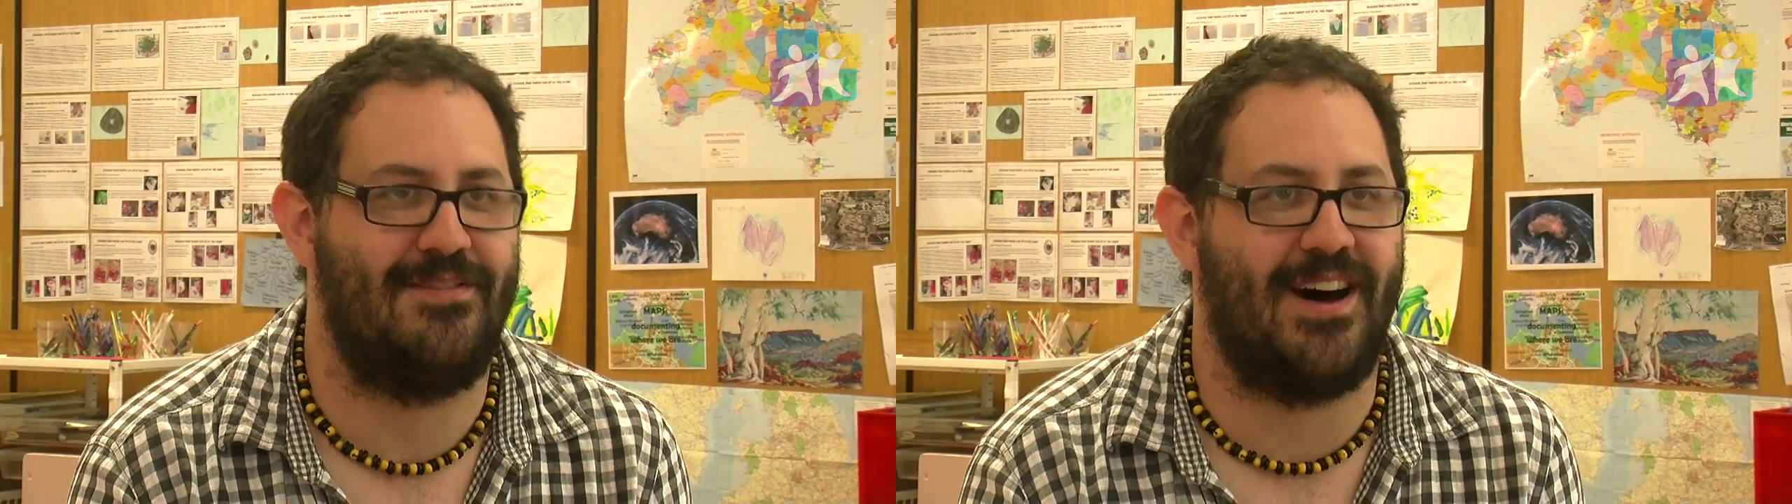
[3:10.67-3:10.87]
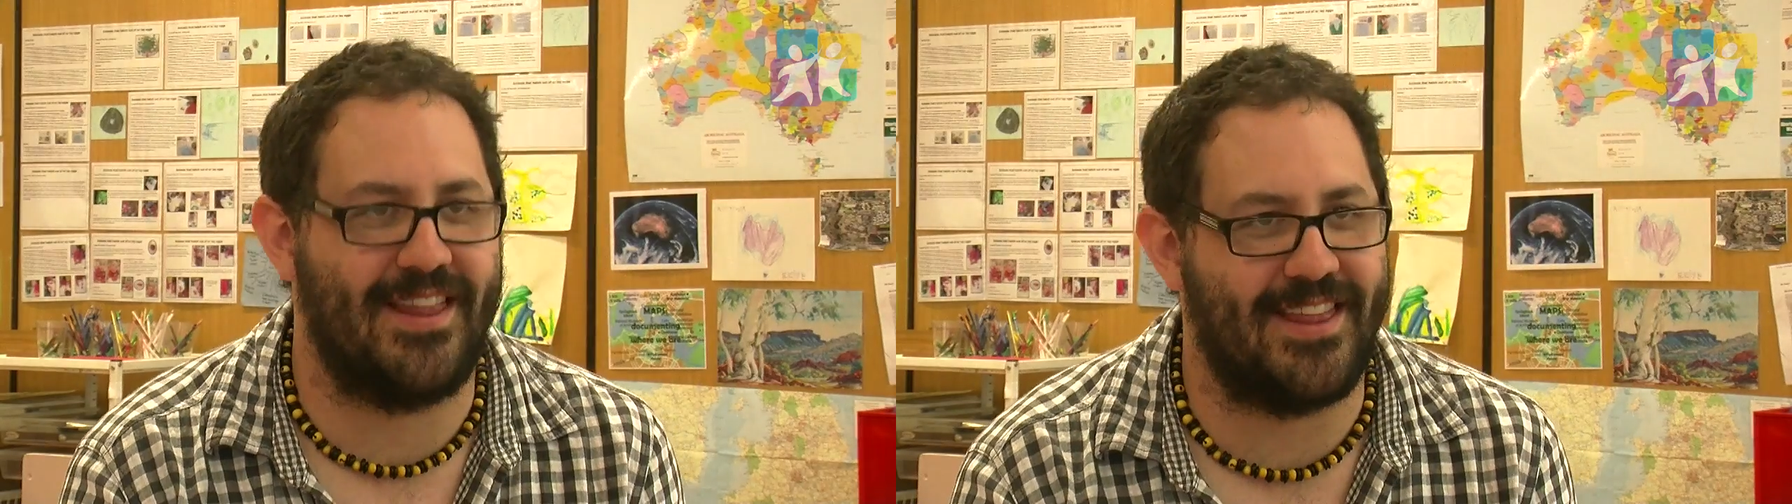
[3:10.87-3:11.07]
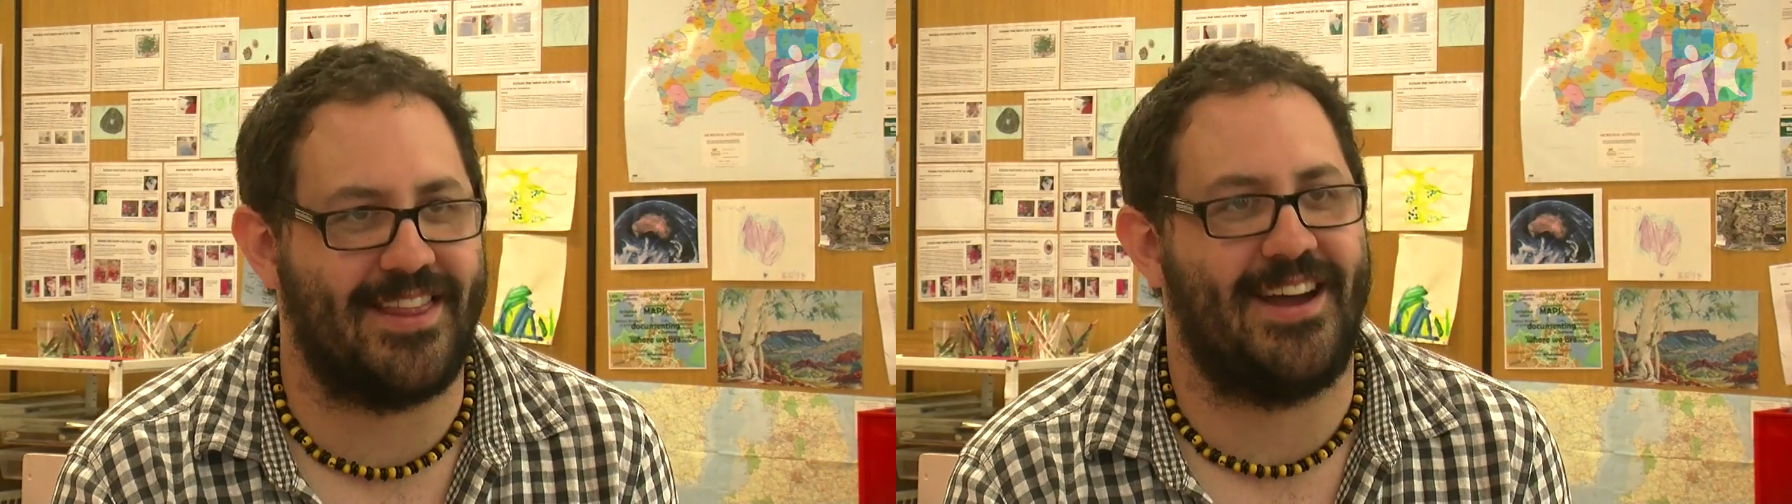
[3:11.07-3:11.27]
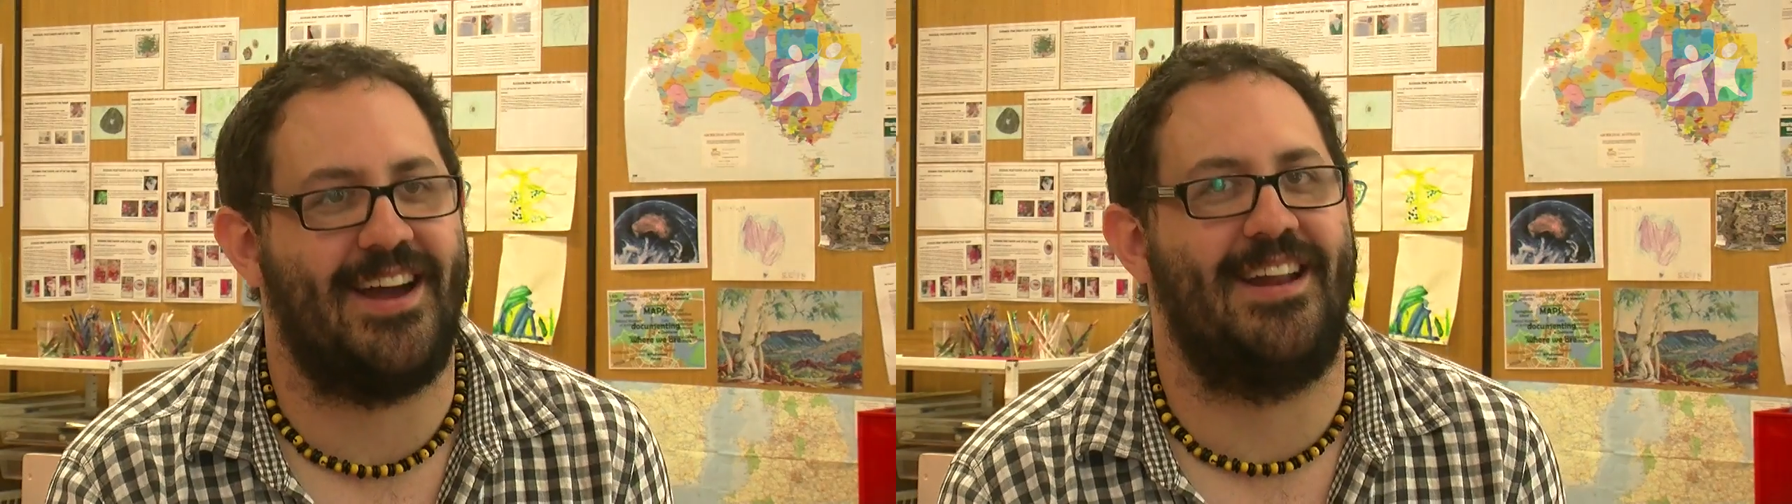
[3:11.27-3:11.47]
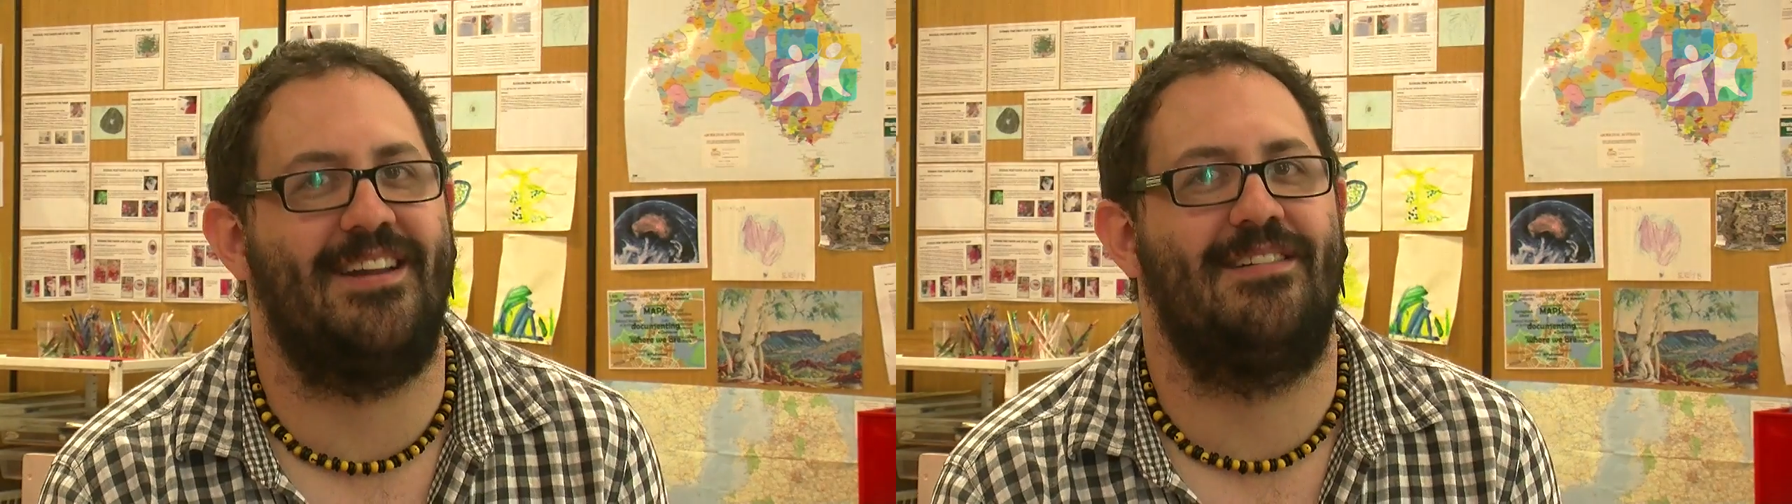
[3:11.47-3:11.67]
rather
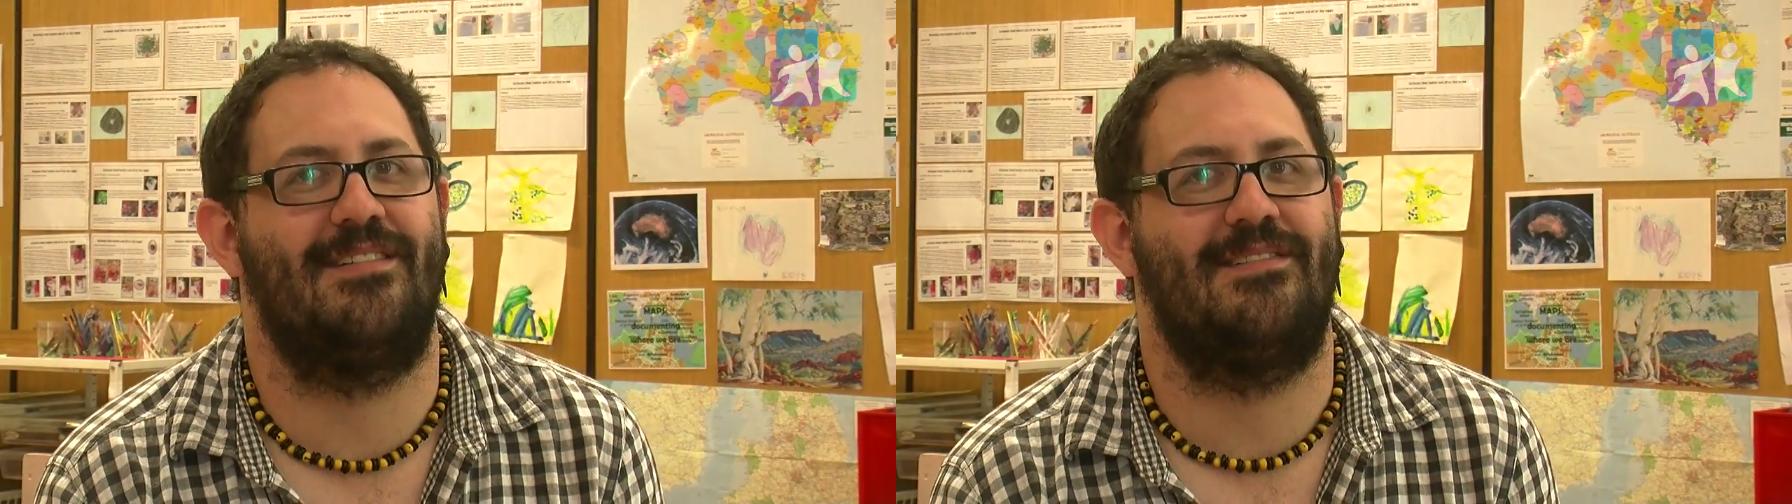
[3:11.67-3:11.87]
than